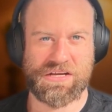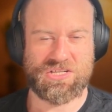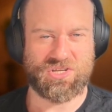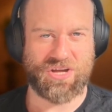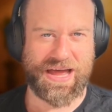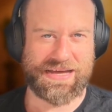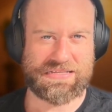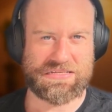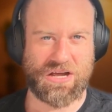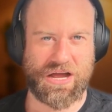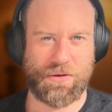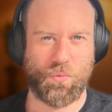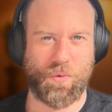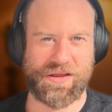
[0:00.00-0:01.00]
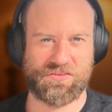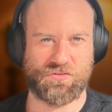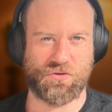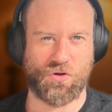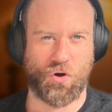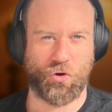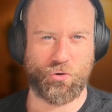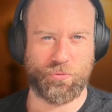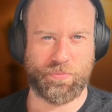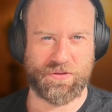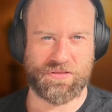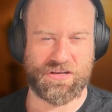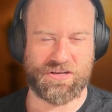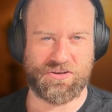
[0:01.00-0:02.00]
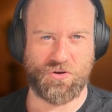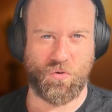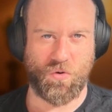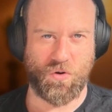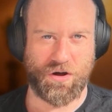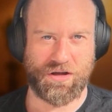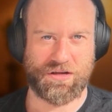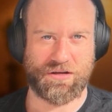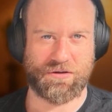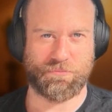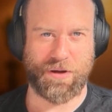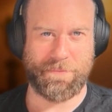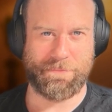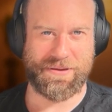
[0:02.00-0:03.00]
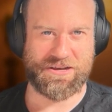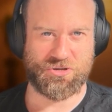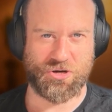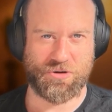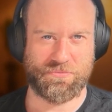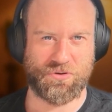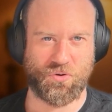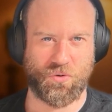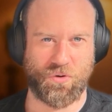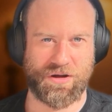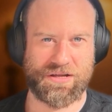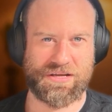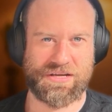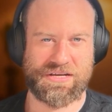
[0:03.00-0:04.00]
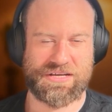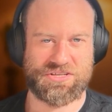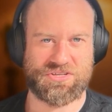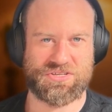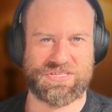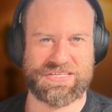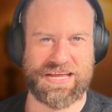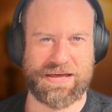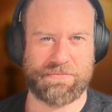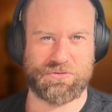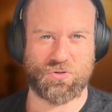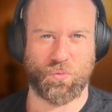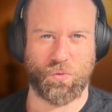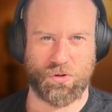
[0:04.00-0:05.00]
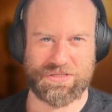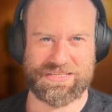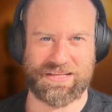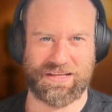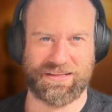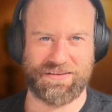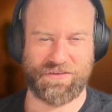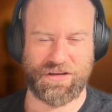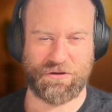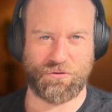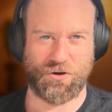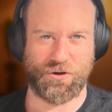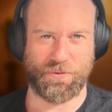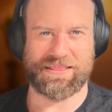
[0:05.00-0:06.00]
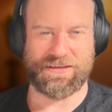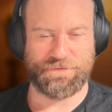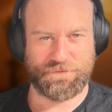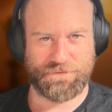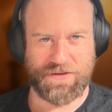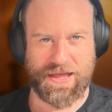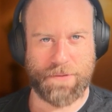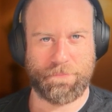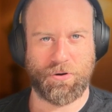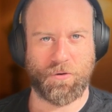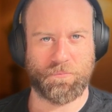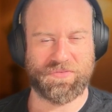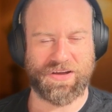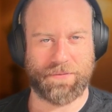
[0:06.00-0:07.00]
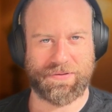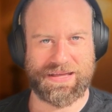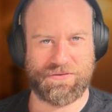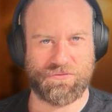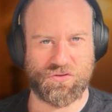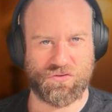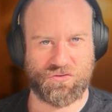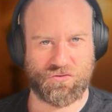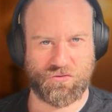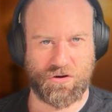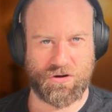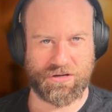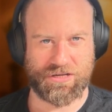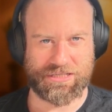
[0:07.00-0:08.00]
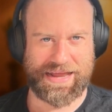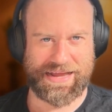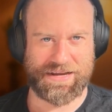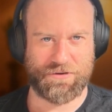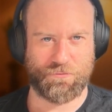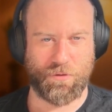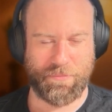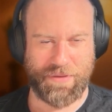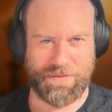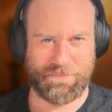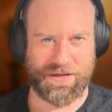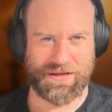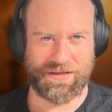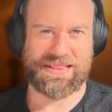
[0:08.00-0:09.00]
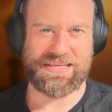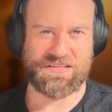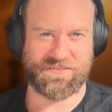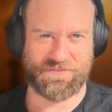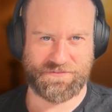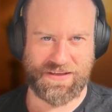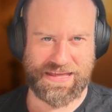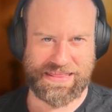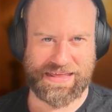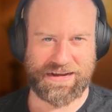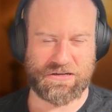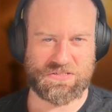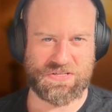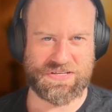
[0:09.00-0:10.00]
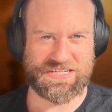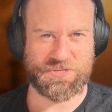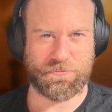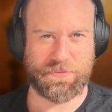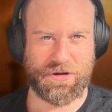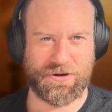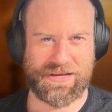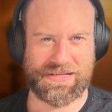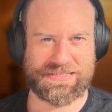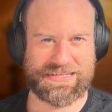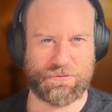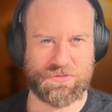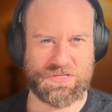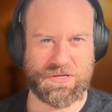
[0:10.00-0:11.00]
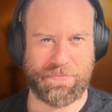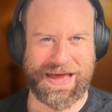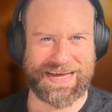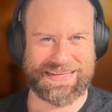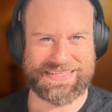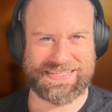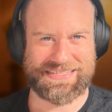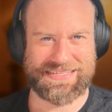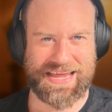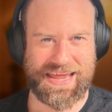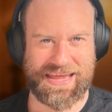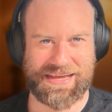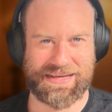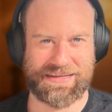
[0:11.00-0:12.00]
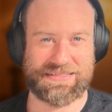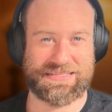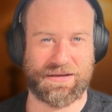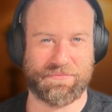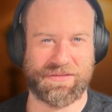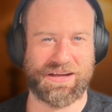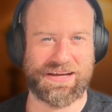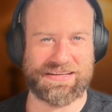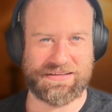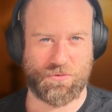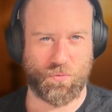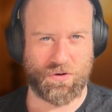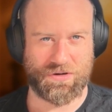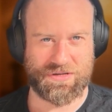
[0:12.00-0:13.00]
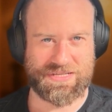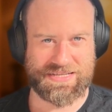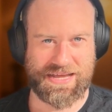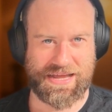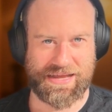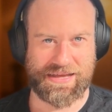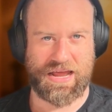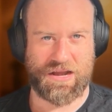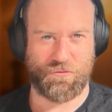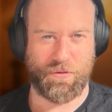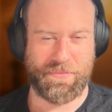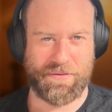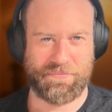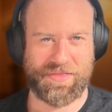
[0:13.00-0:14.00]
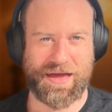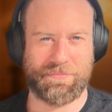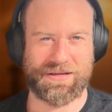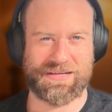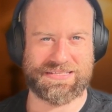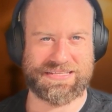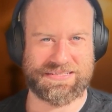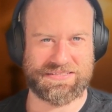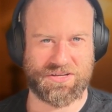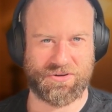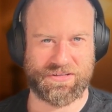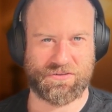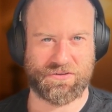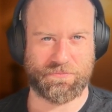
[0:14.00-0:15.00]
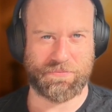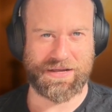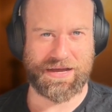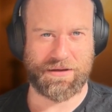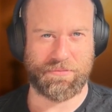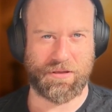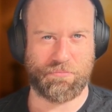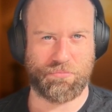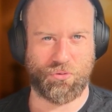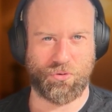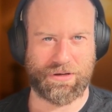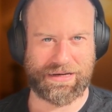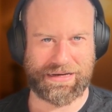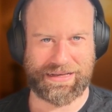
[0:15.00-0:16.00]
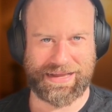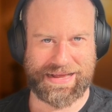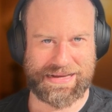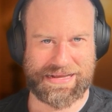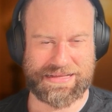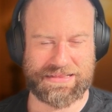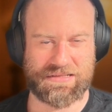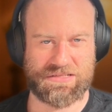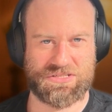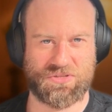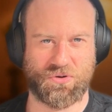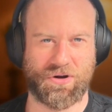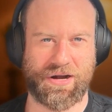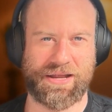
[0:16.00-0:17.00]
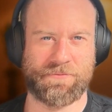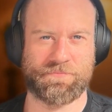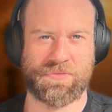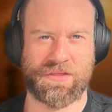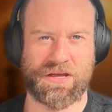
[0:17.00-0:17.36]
So as I went to open the door, my bedroom door, to step towards the living room, the fear popped up even stronger. And remember, this fear that I was experiencing was about seeing something I didn't want to see. And remember that, because that's going to become important later in this story.